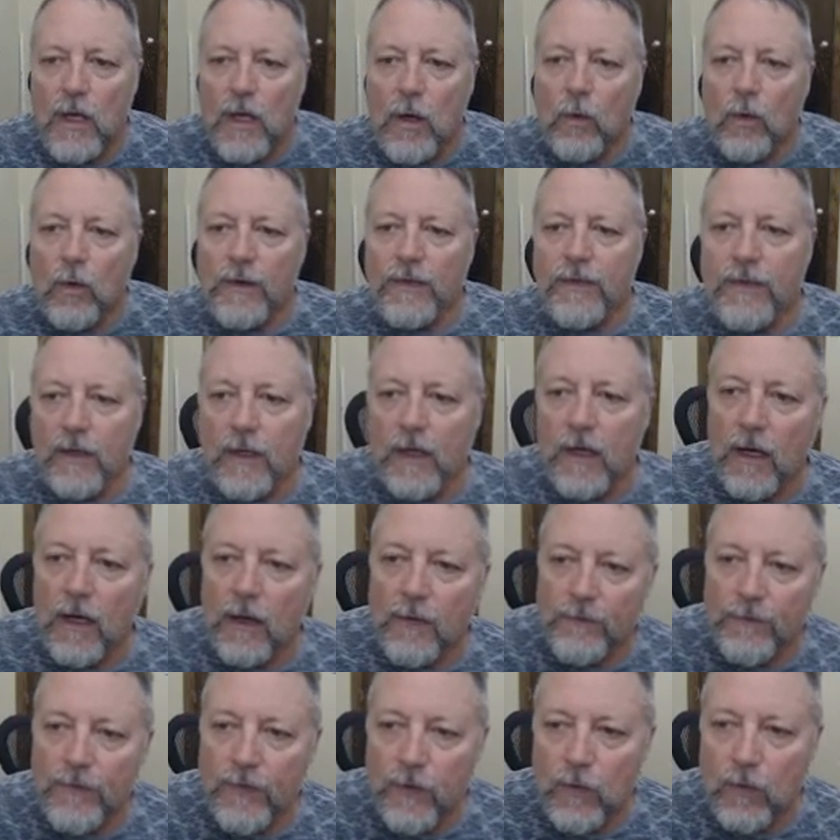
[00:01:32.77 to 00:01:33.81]
with the
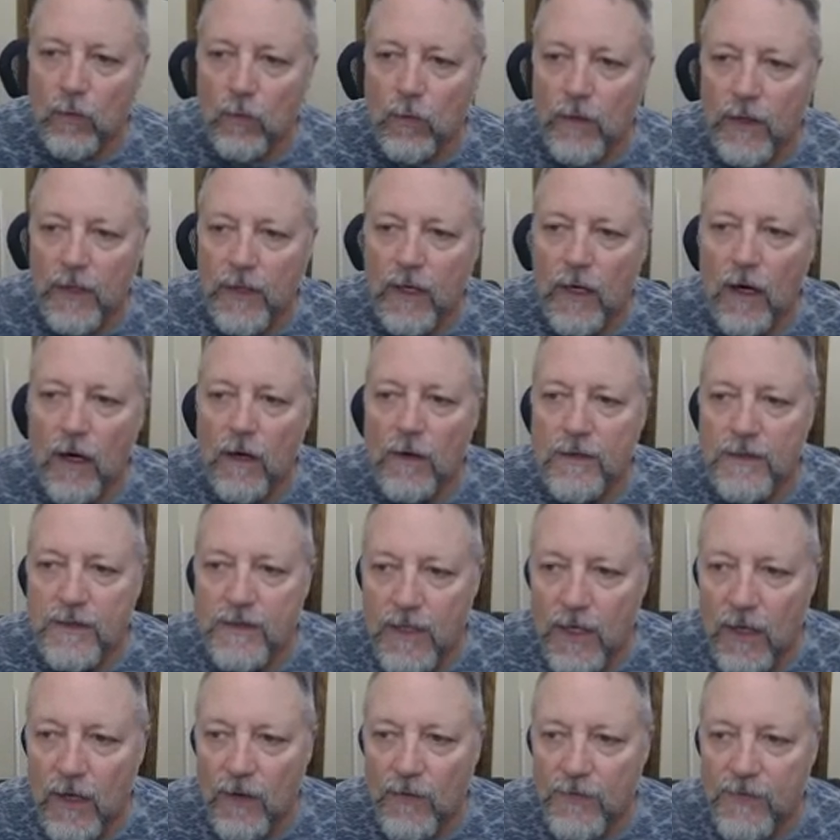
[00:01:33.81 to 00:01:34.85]
comfort we
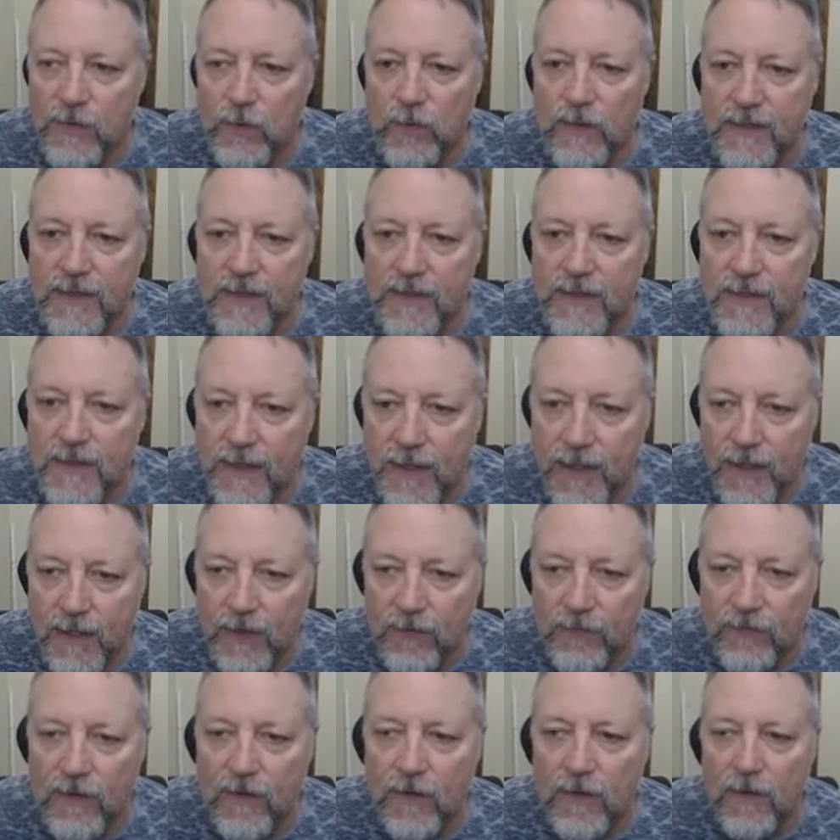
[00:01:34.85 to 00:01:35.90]
ourselves
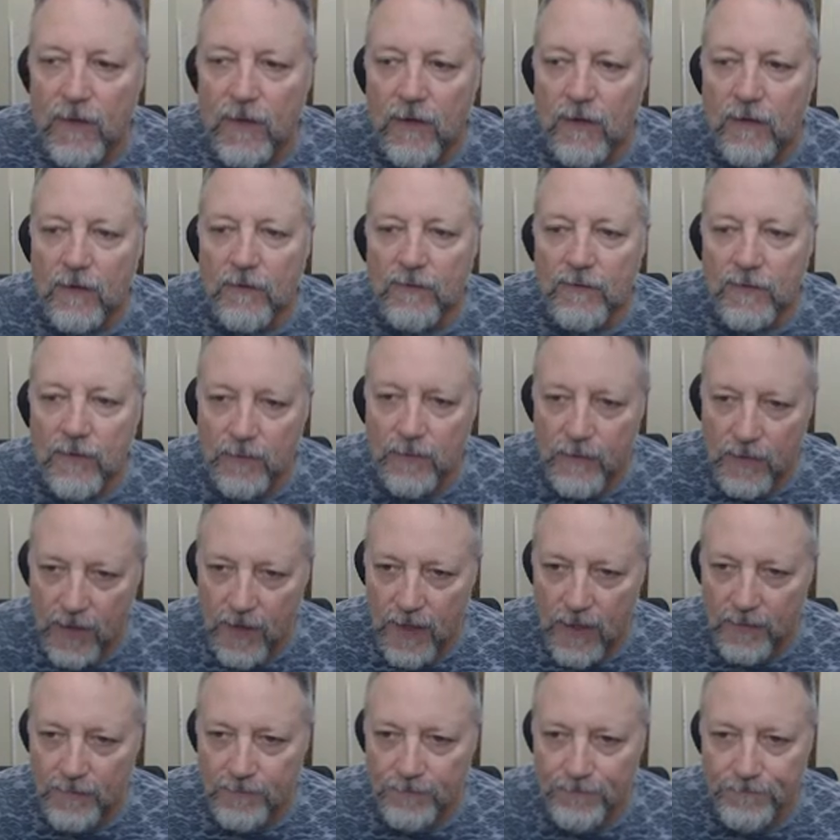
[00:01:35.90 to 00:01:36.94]
receive from
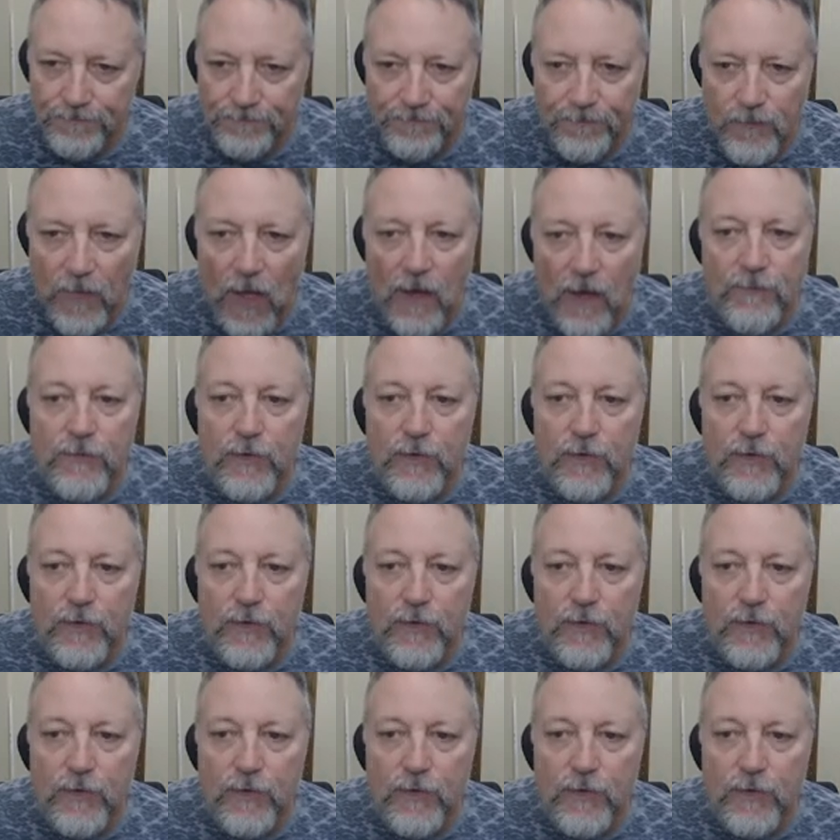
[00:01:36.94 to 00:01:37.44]
God.